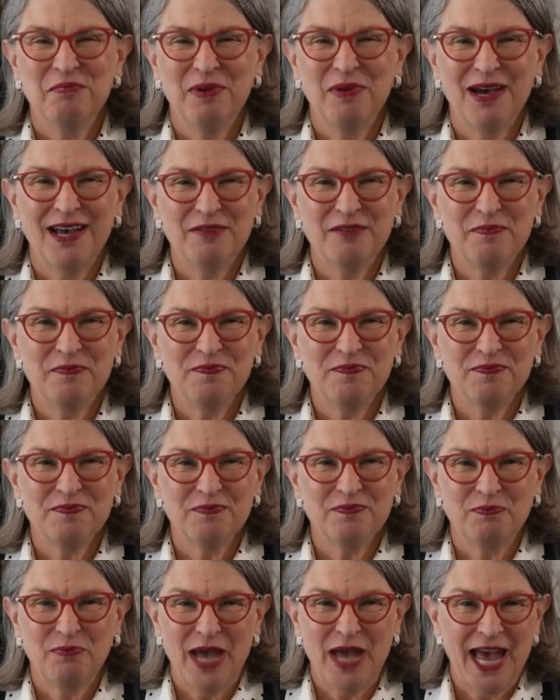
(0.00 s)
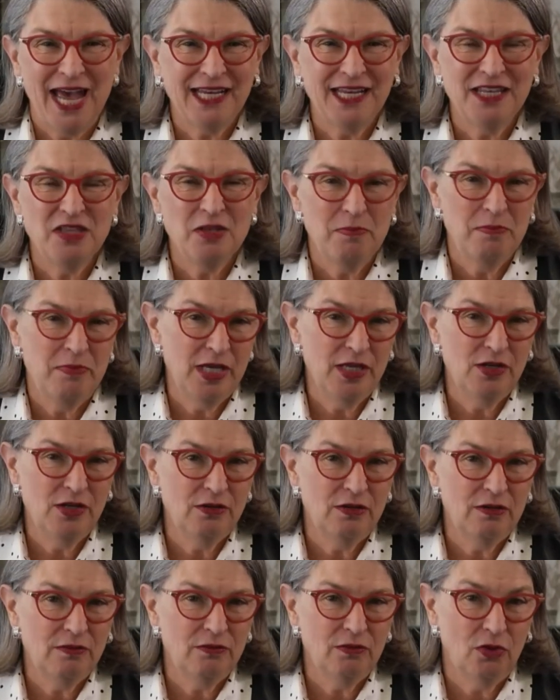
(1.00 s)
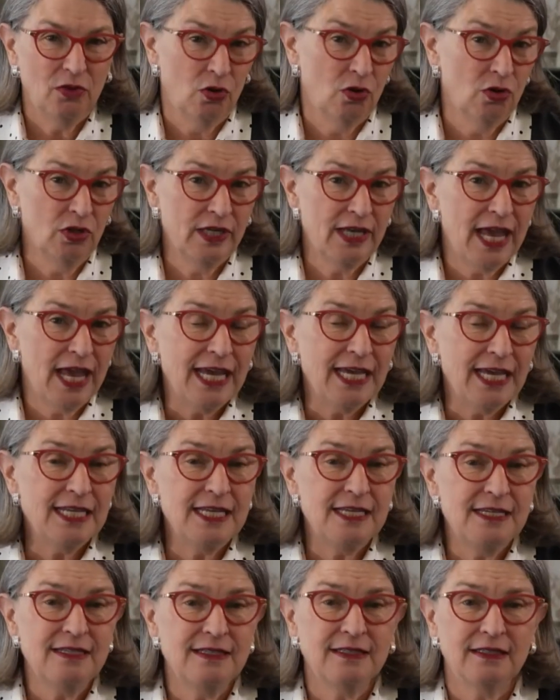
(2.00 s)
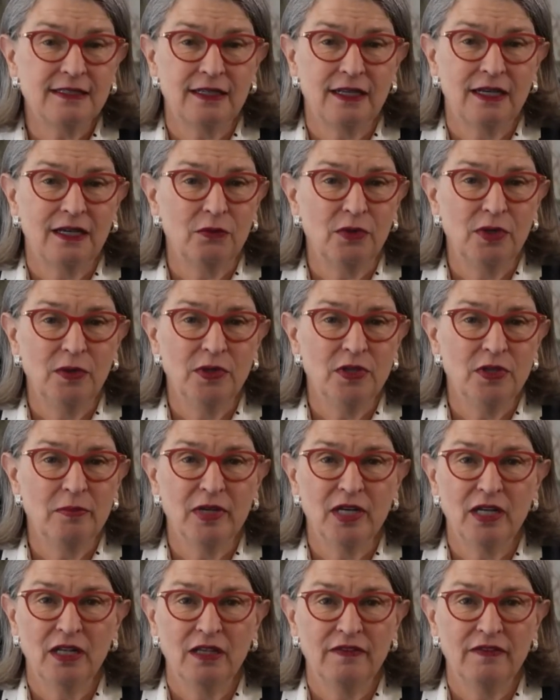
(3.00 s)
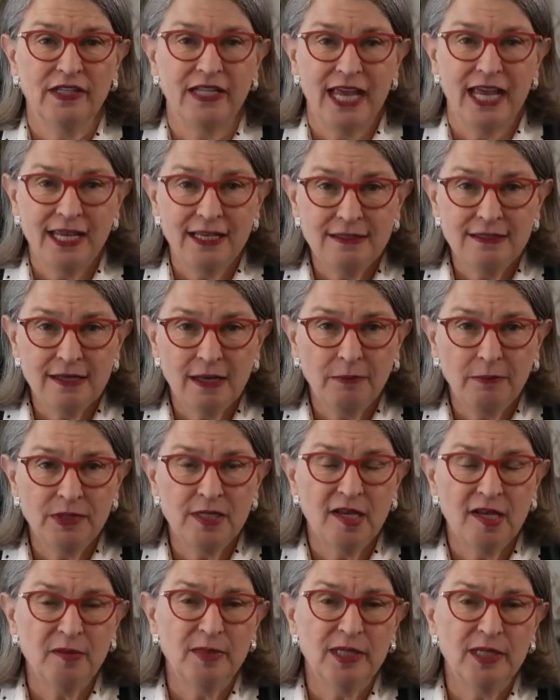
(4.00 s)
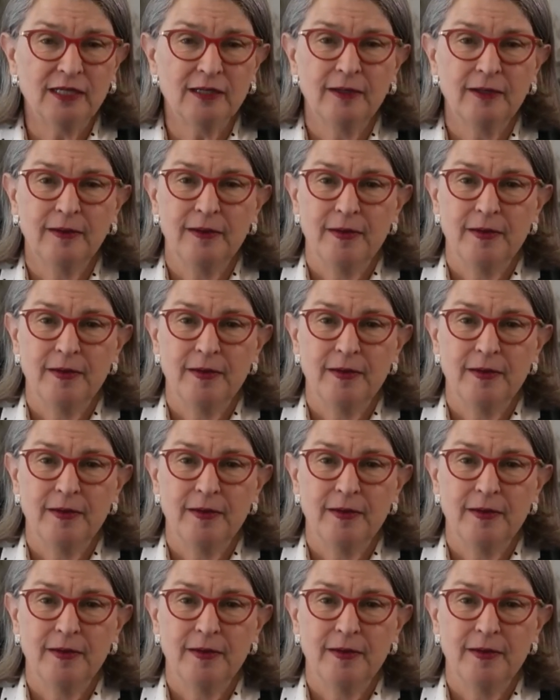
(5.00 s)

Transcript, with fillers: But back in the mid early 80s. Uh, we were in the middle of an AIDS epidemic.